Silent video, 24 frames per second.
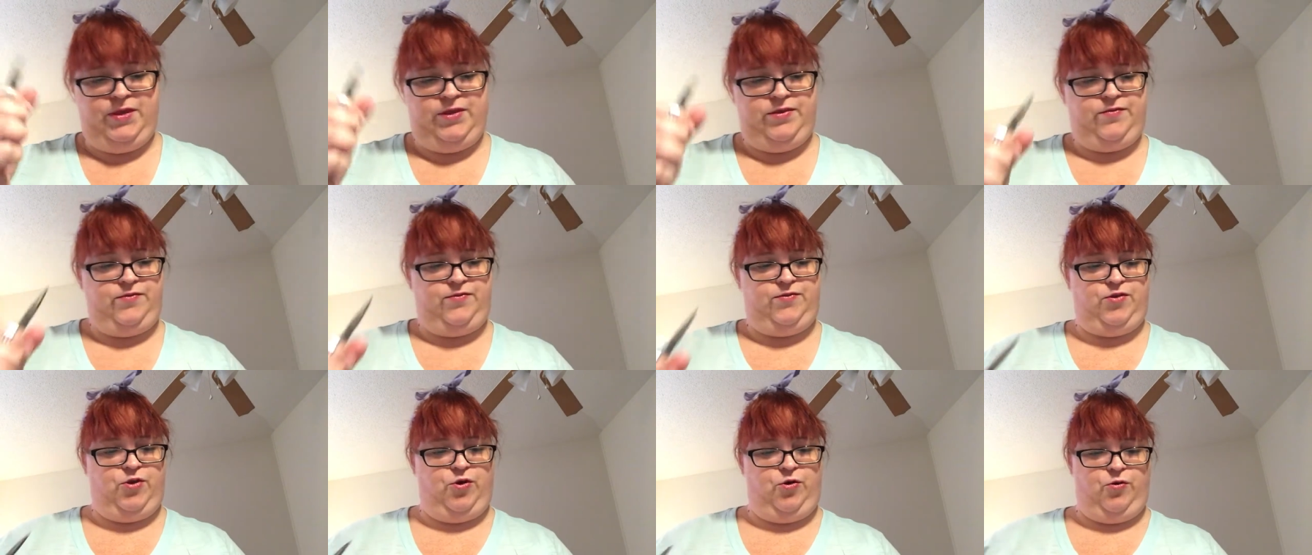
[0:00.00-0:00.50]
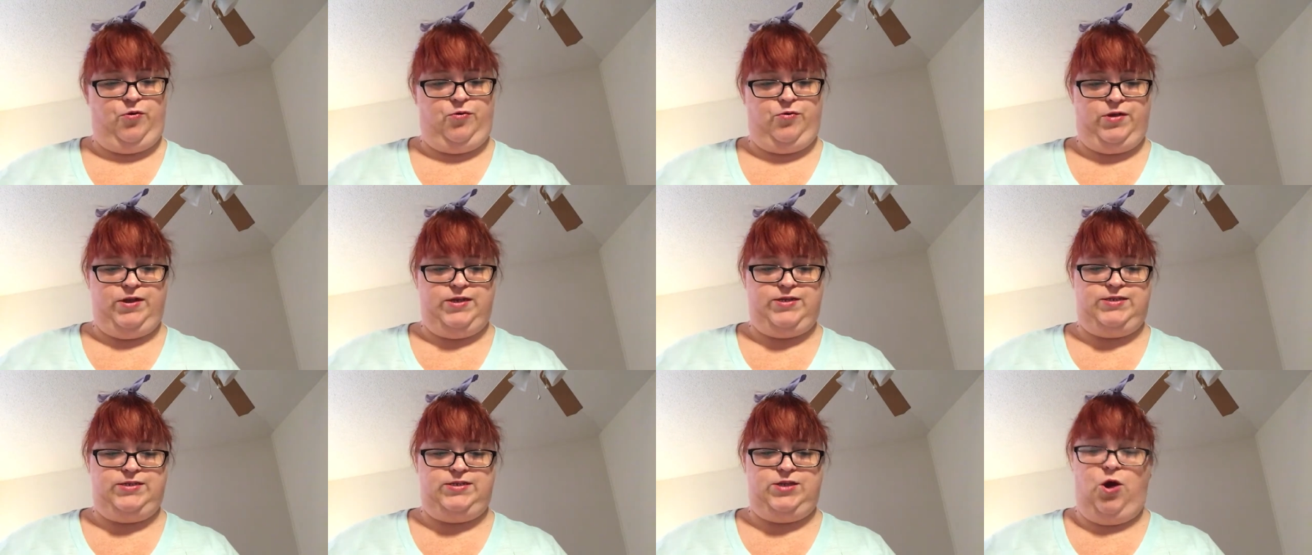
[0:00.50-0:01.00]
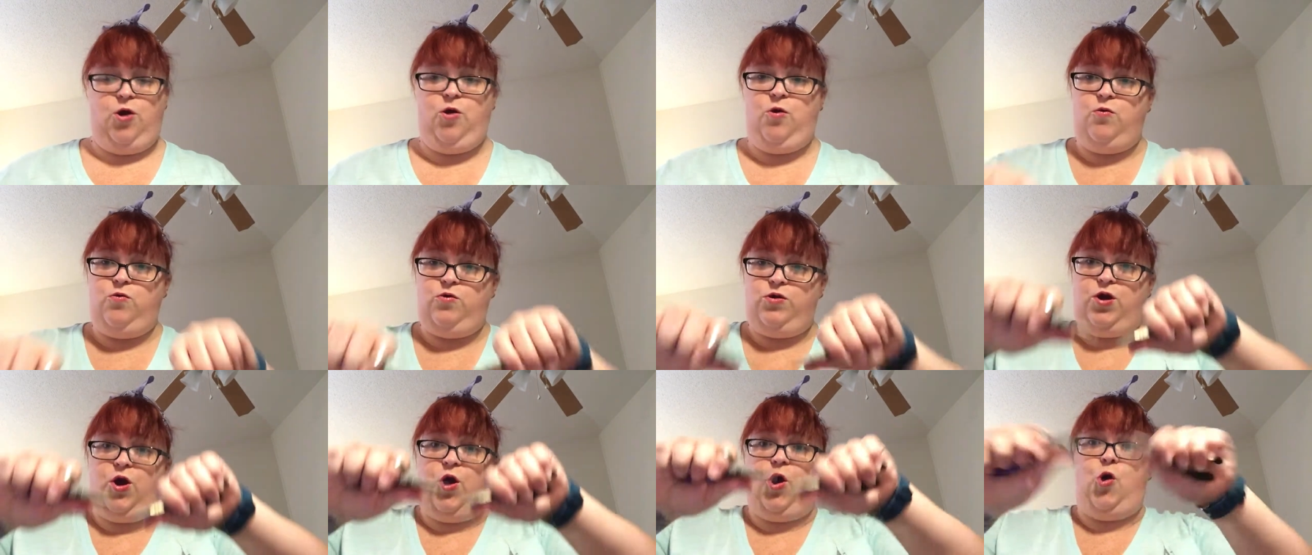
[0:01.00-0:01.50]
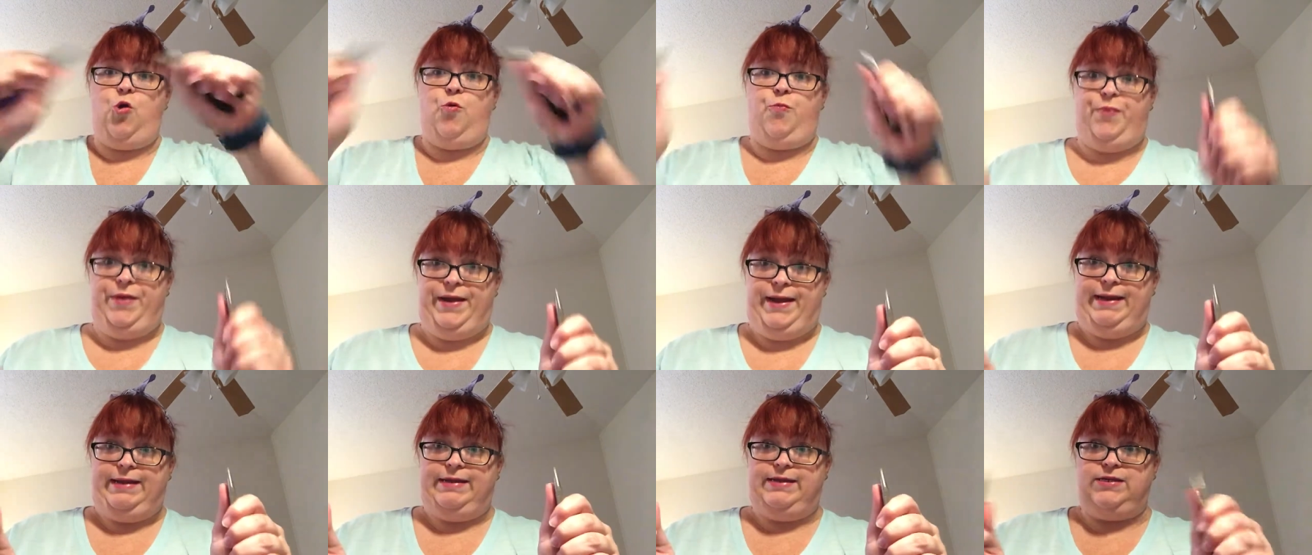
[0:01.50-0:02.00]
So you don't
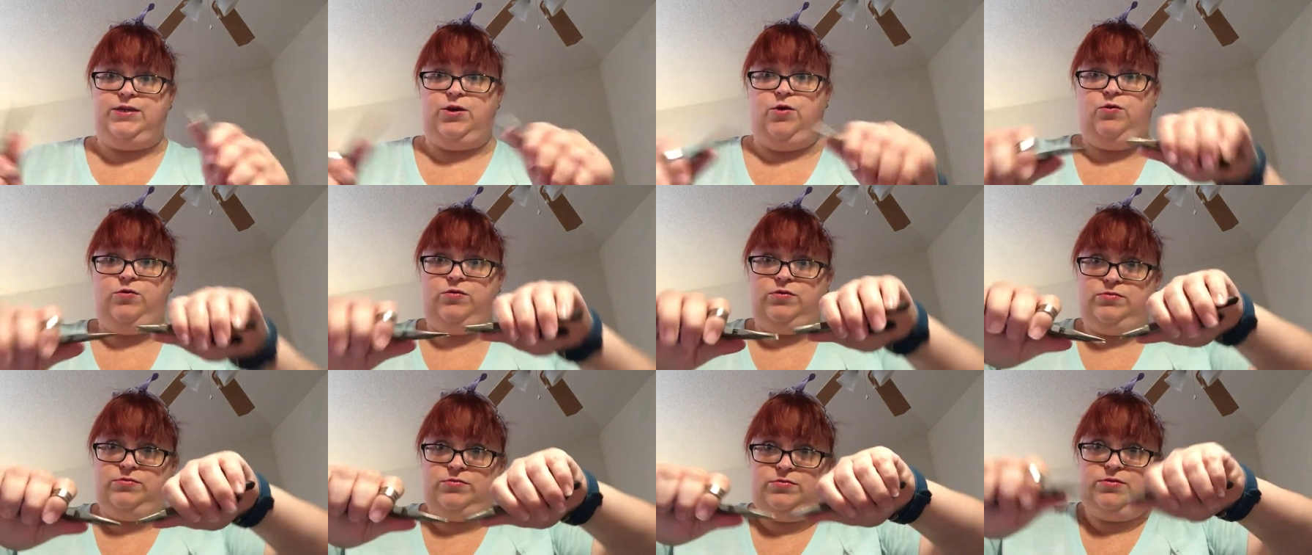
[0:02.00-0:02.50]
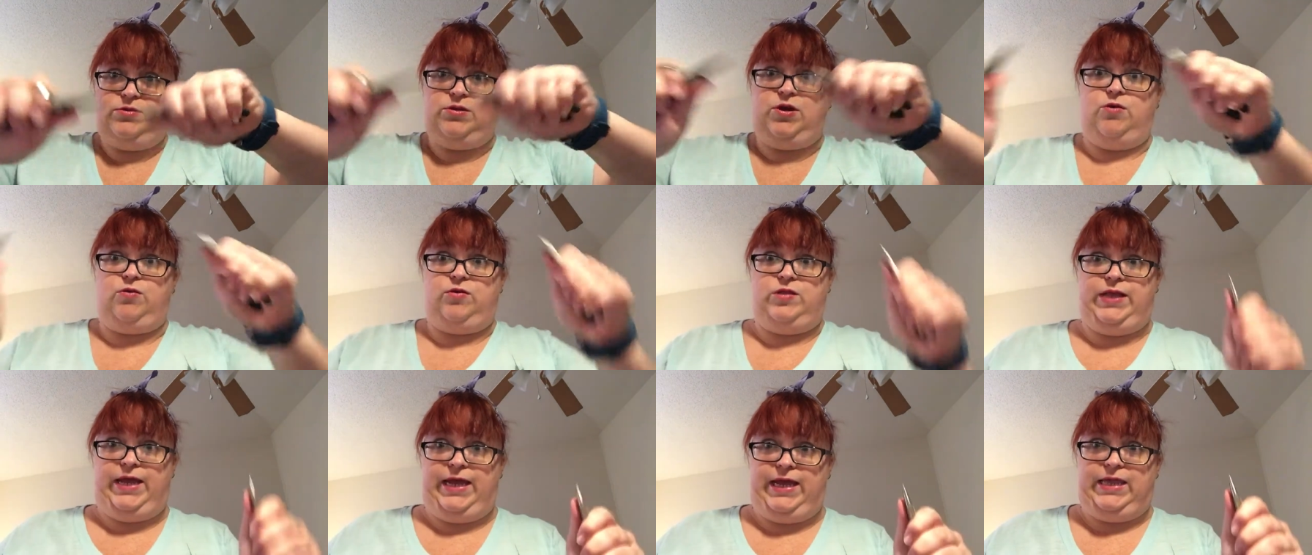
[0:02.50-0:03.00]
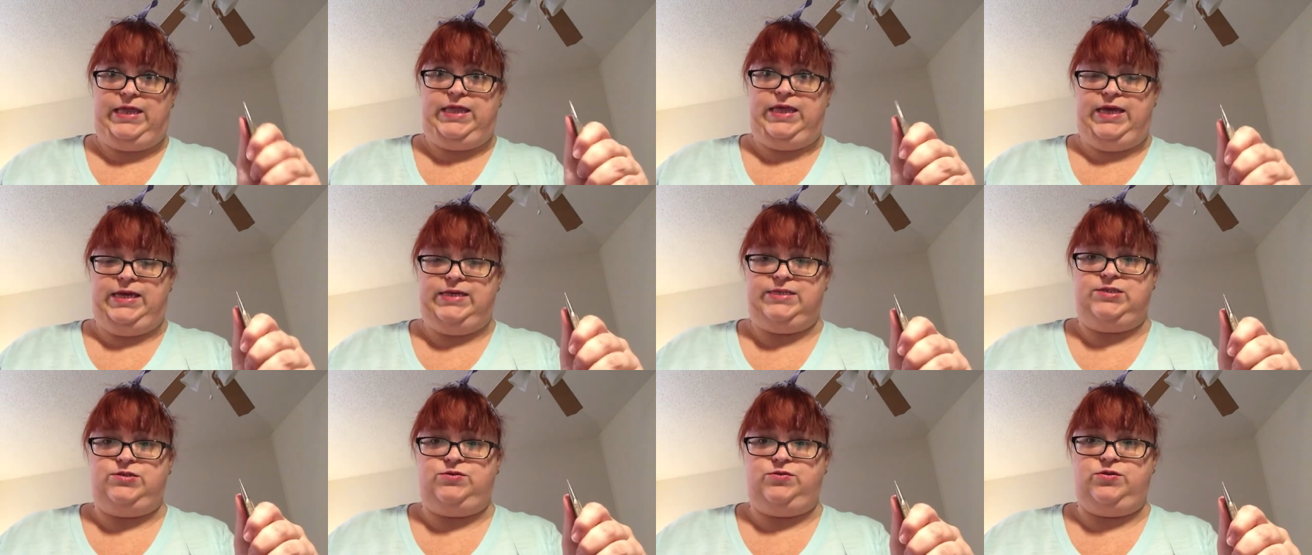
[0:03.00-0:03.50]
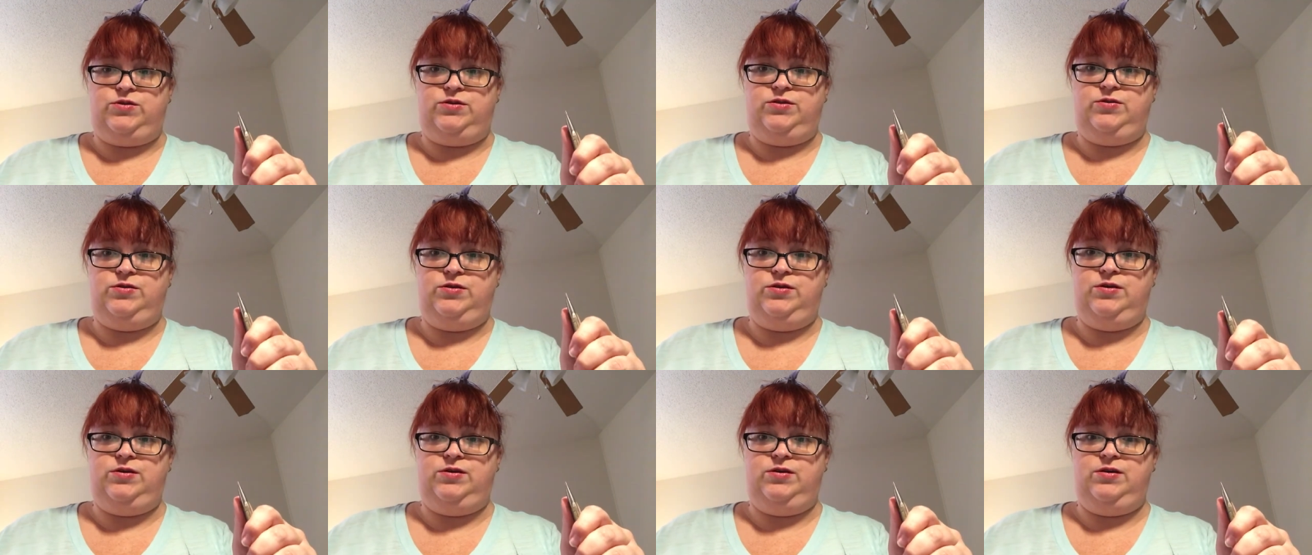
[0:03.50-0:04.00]
open it. Don't go like this
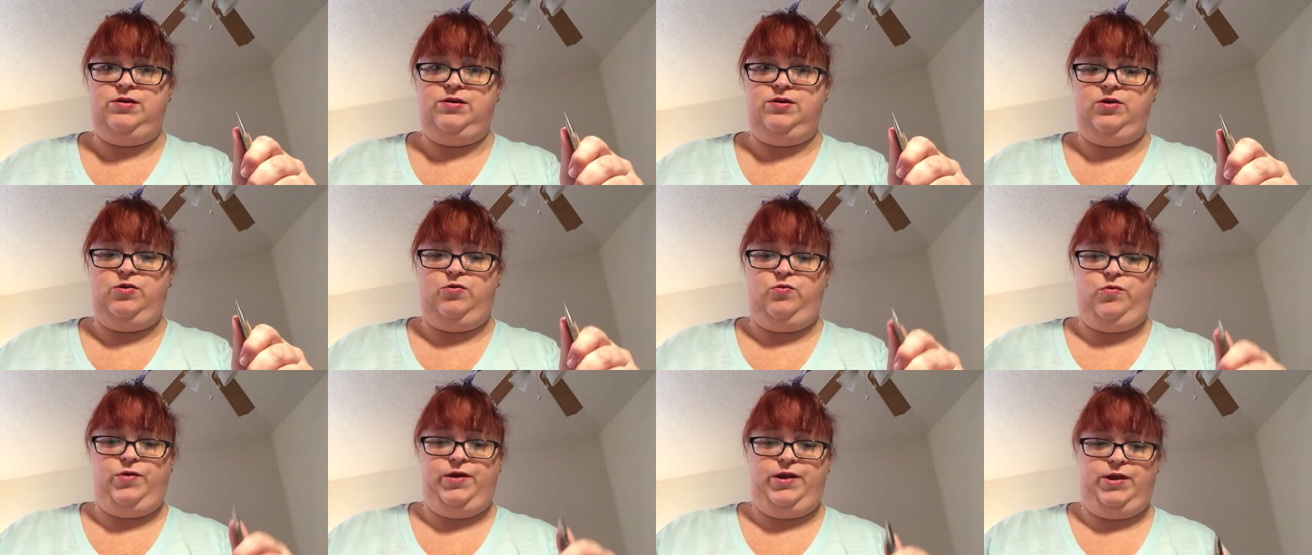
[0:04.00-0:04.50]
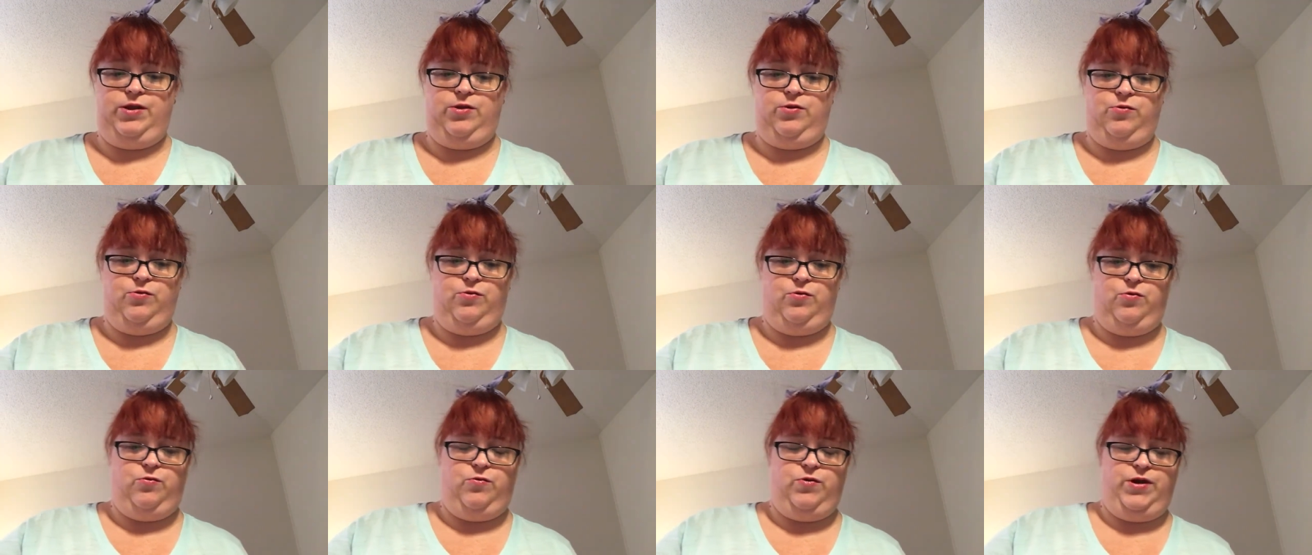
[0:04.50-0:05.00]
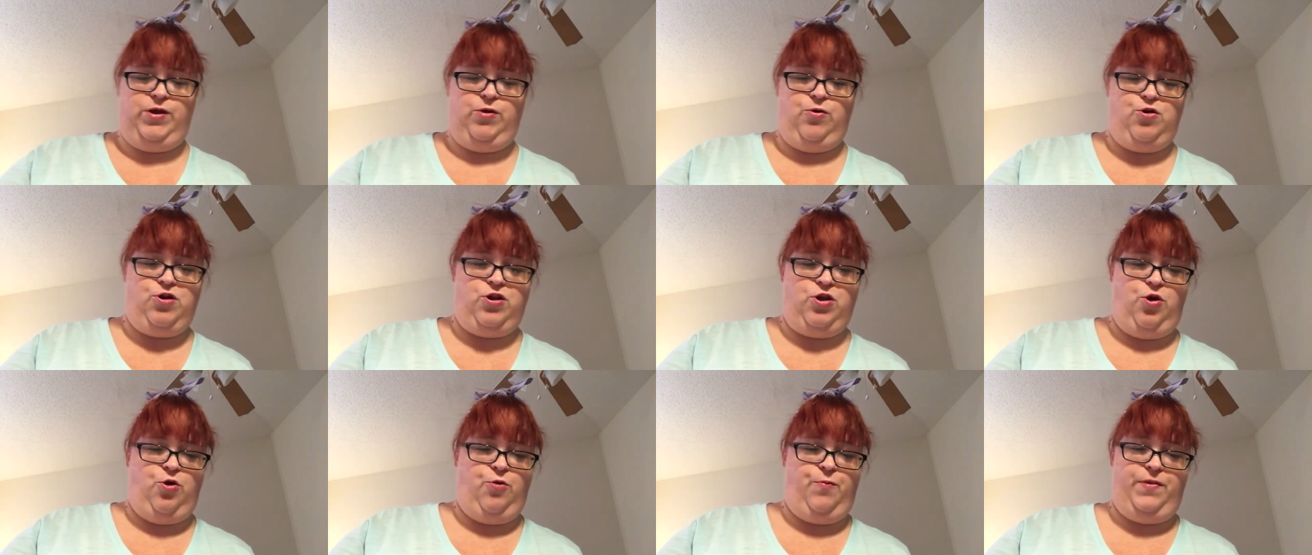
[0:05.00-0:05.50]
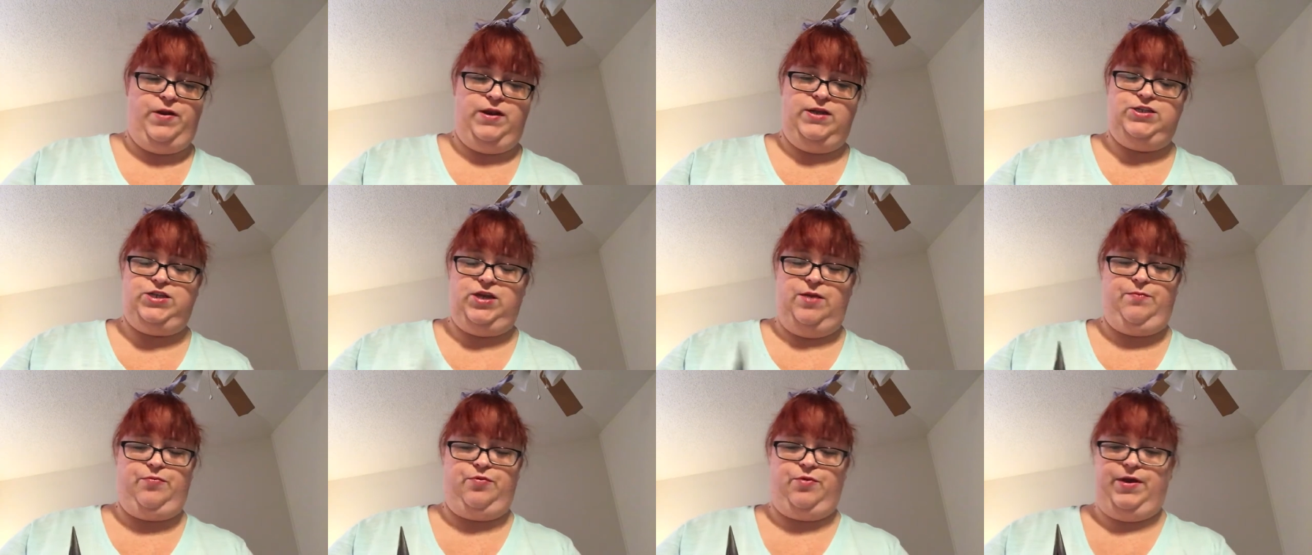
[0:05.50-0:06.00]
when you want to open a
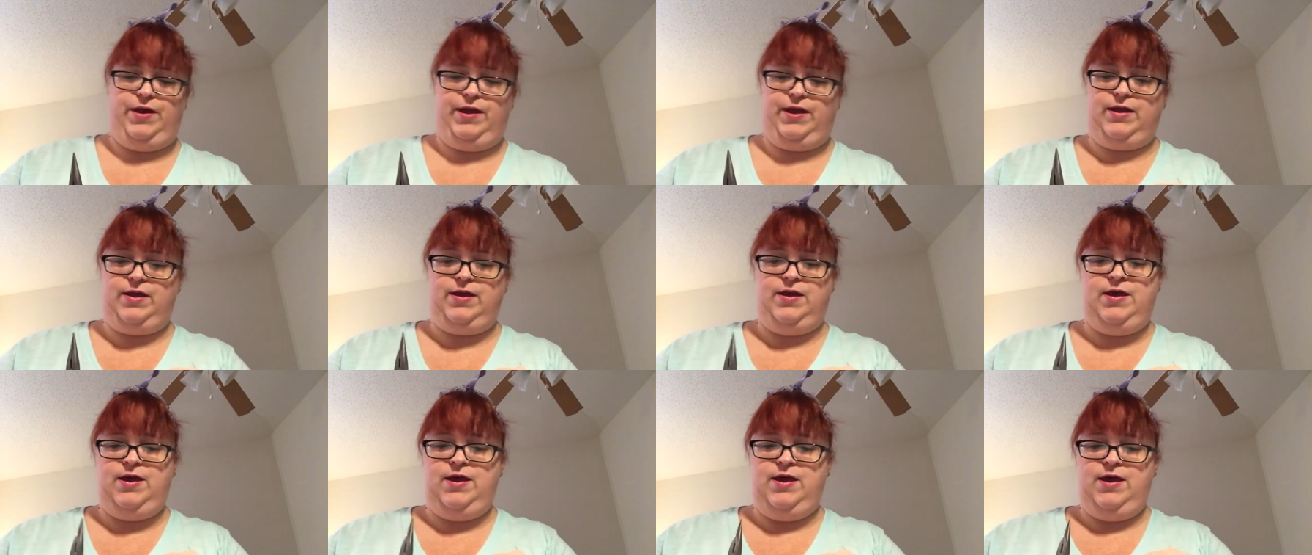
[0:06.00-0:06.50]
jump ring.